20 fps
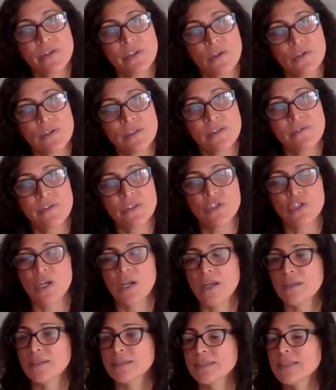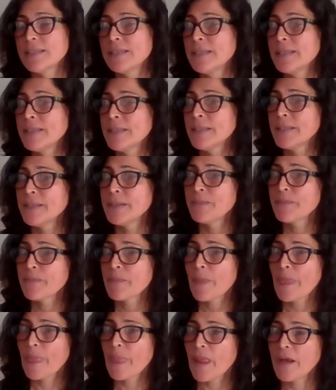the loss of a child.
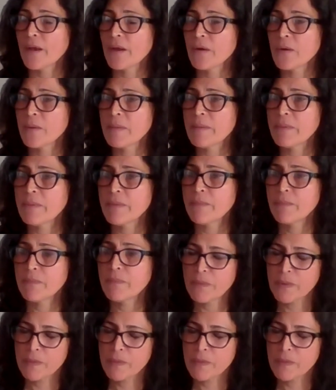And I remember